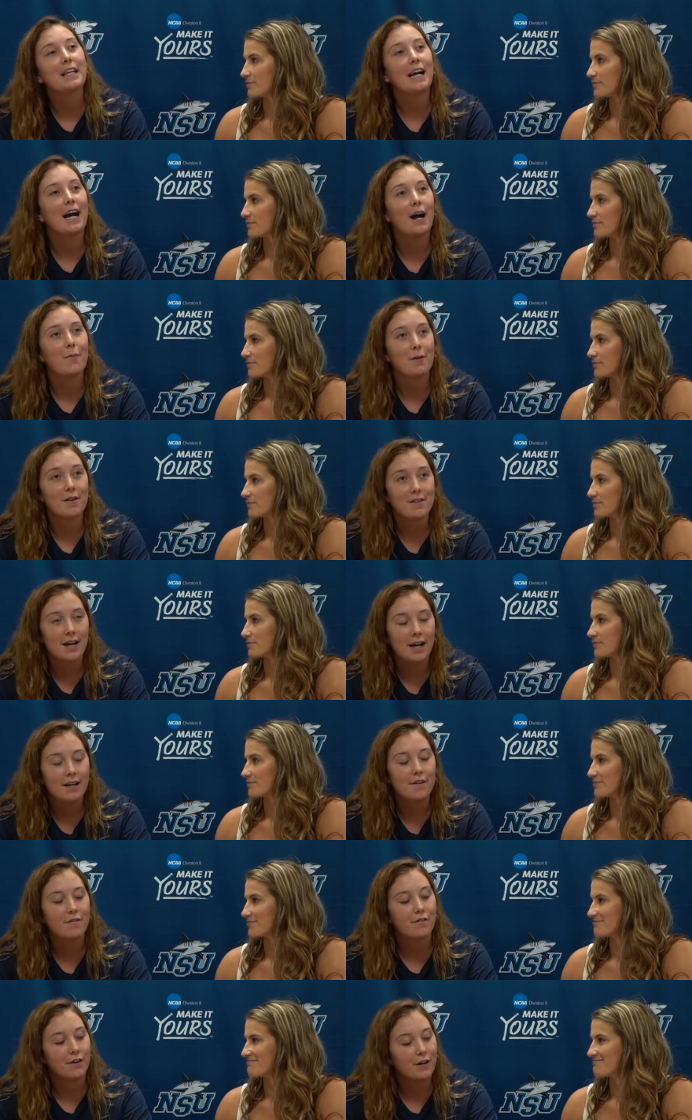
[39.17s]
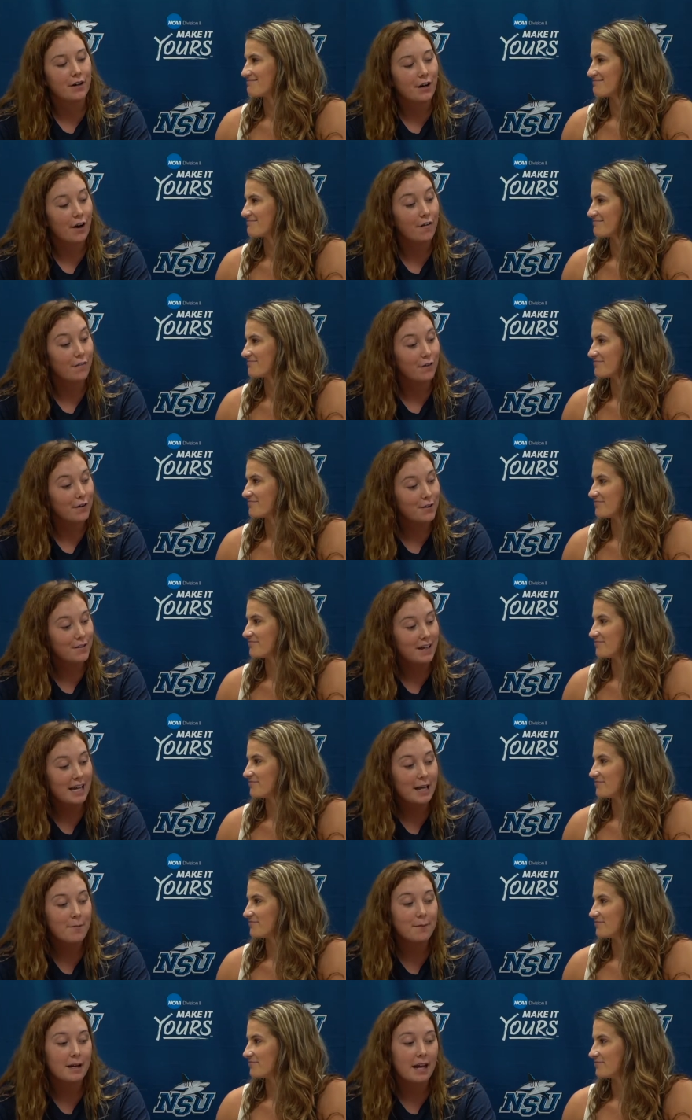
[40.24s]
Speaker 1: yeah, I'm excited for our first
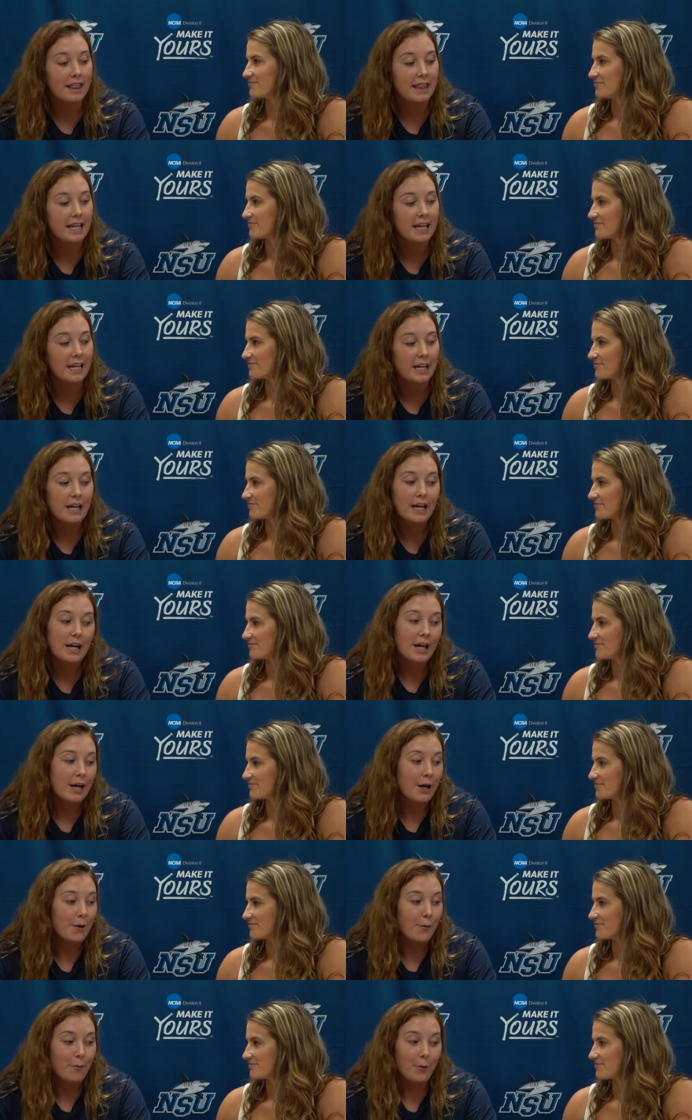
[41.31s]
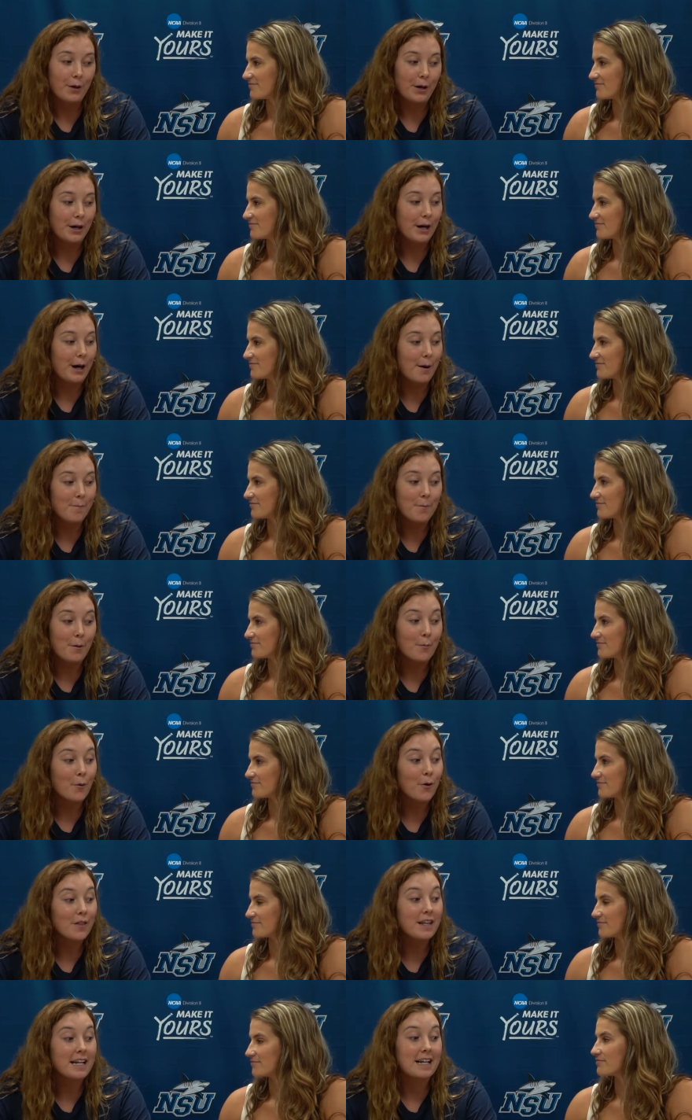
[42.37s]
game, and I think we're um,
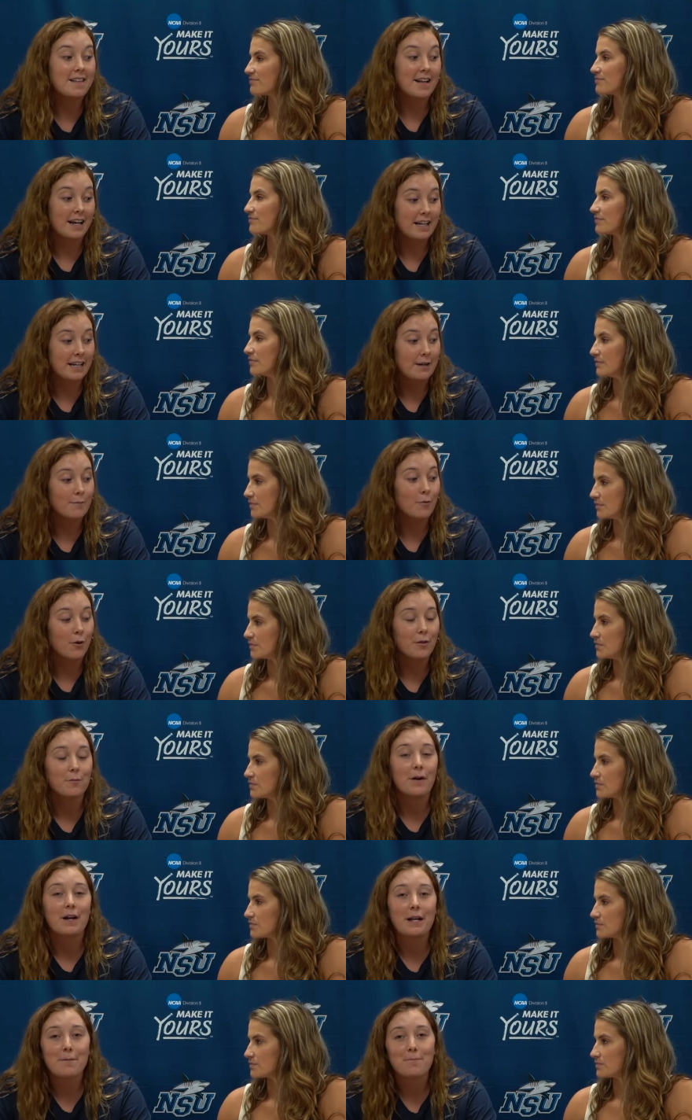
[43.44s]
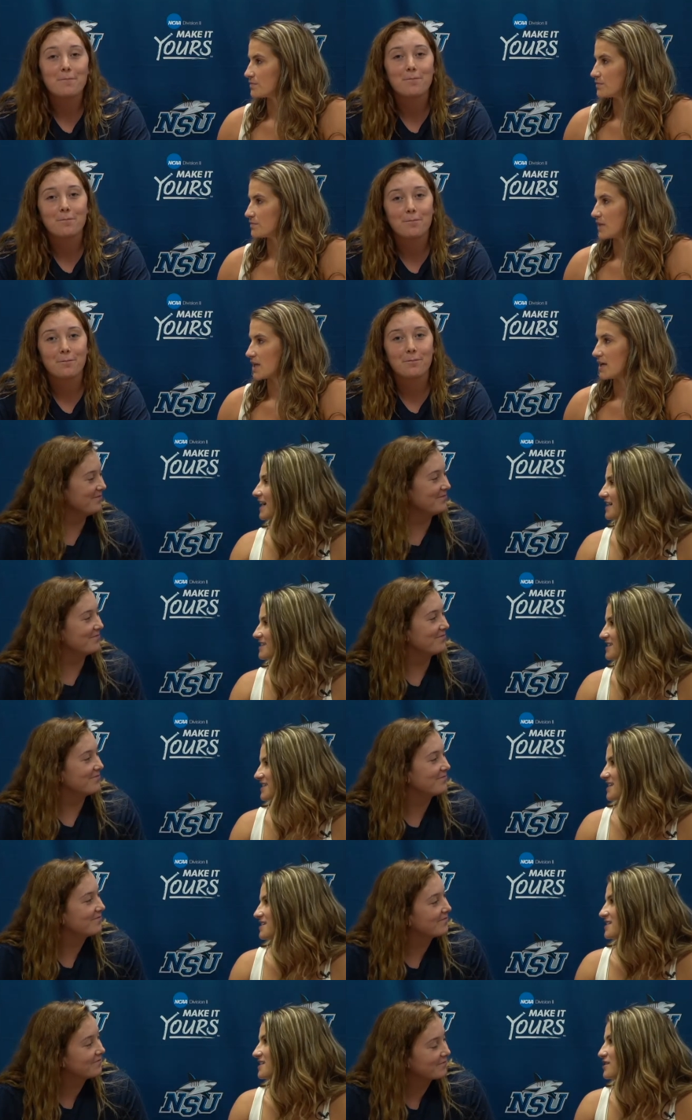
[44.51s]
more than excited and more than ready.
Speaker 2: Last
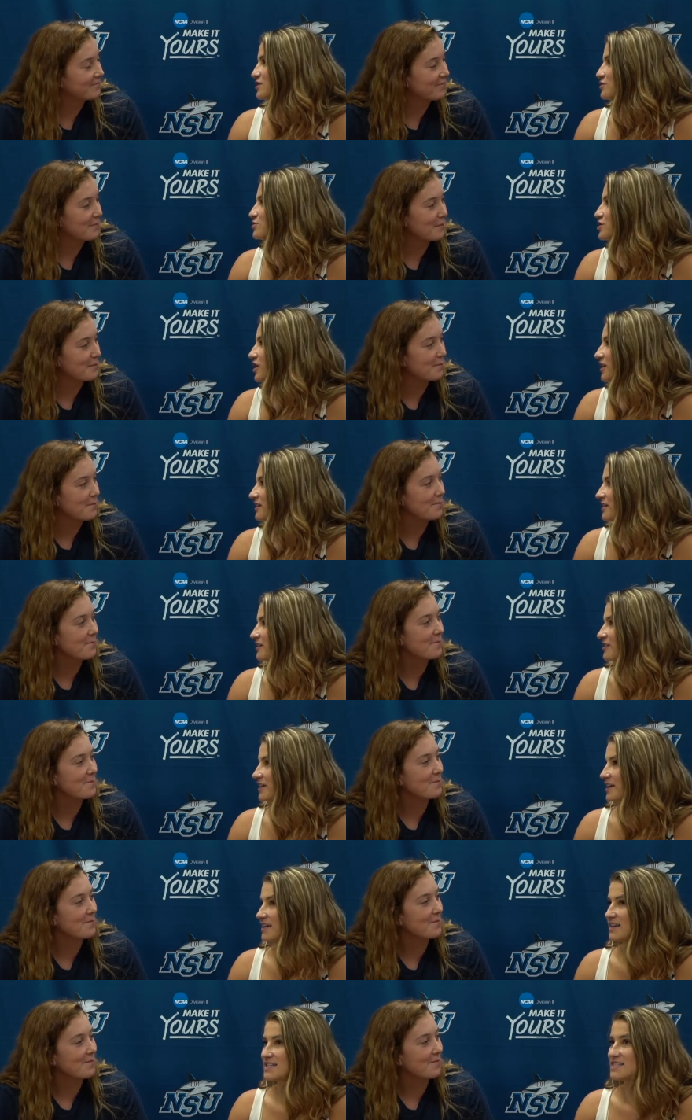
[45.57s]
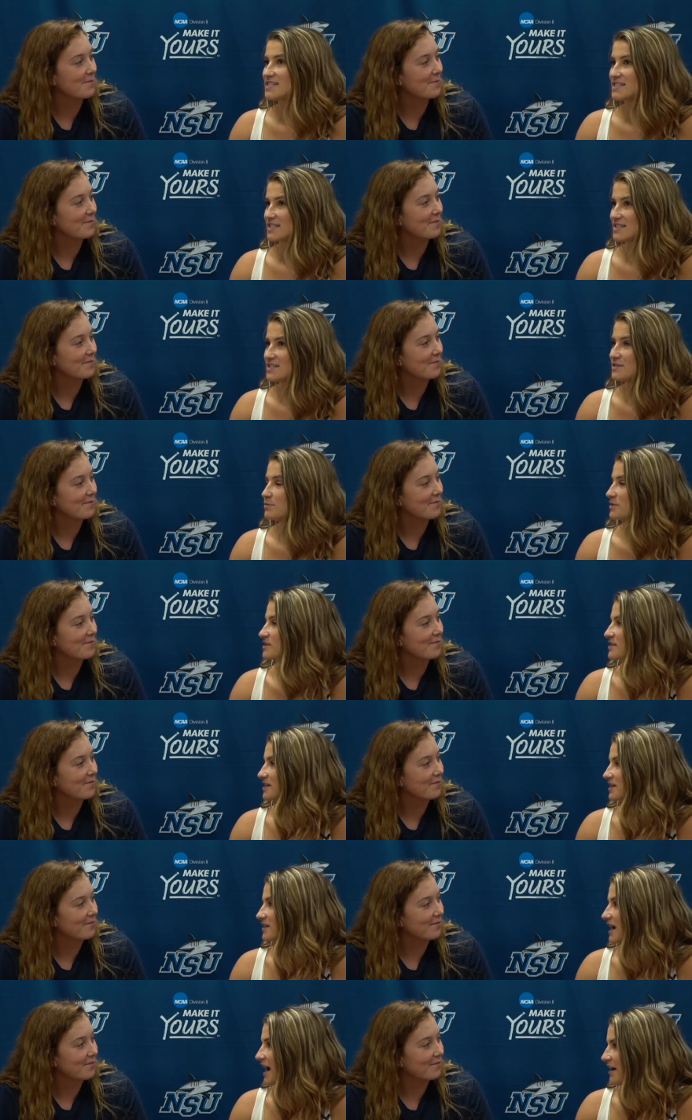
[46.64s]
season, you shot nearly a
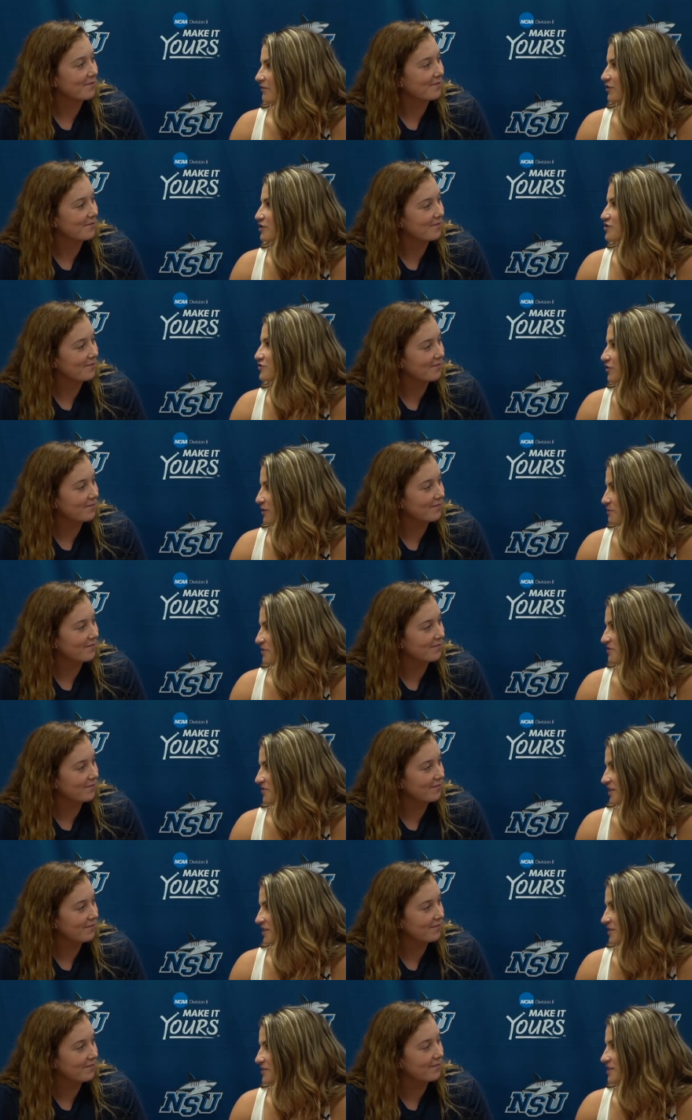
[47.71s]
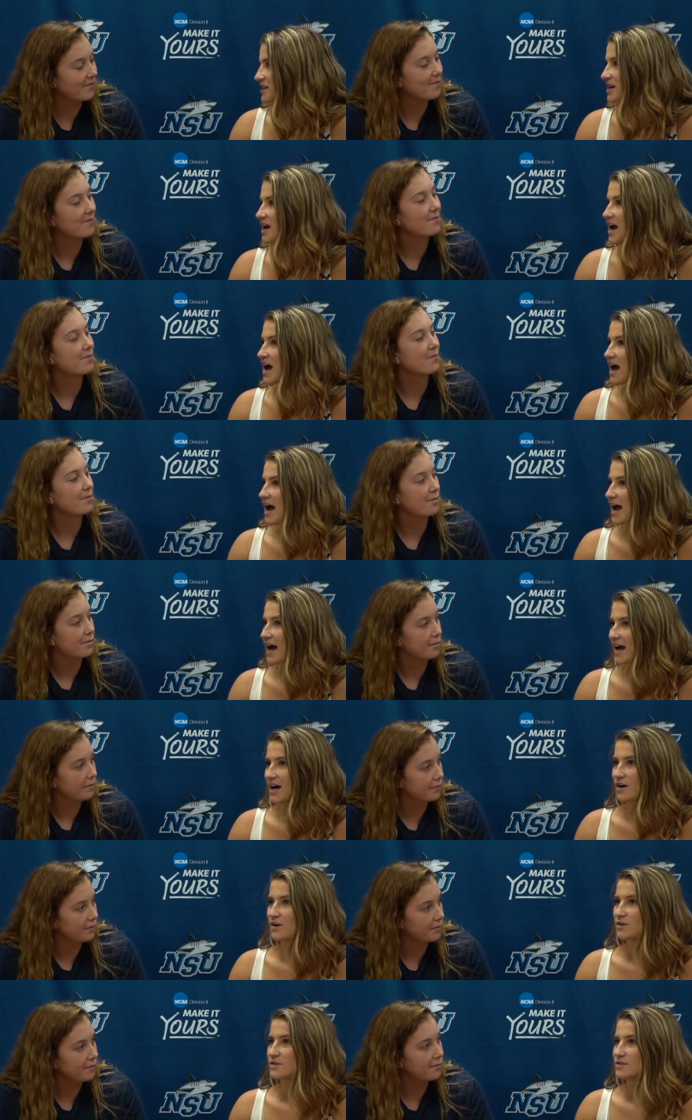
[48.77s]
60% average from the field.
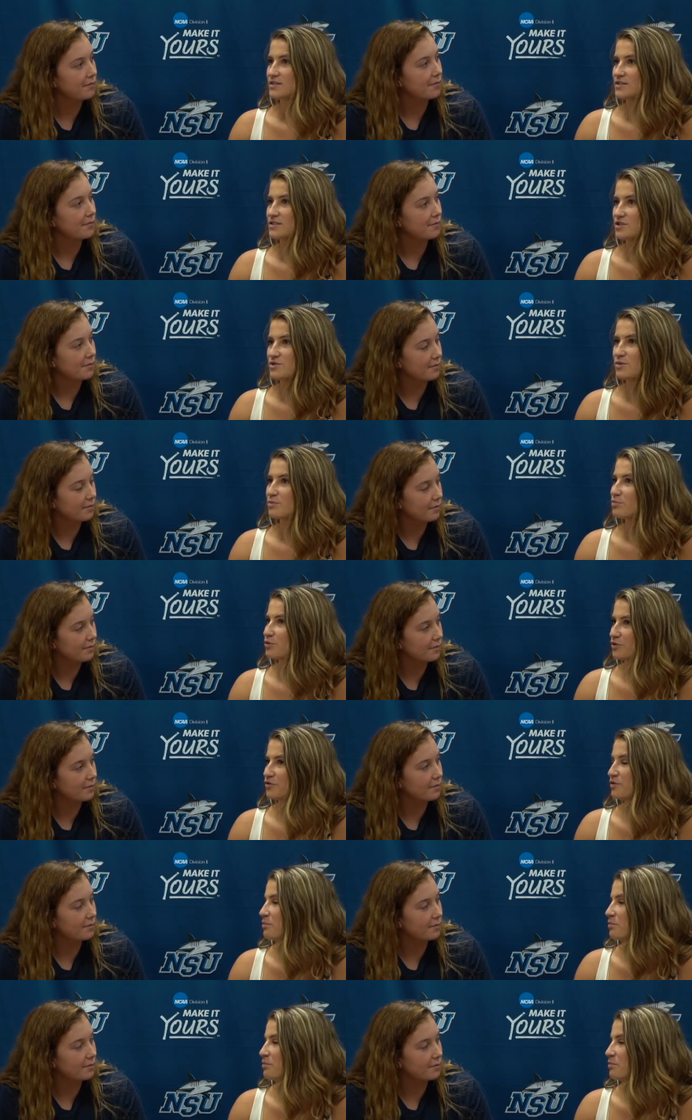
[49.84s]
How do you improve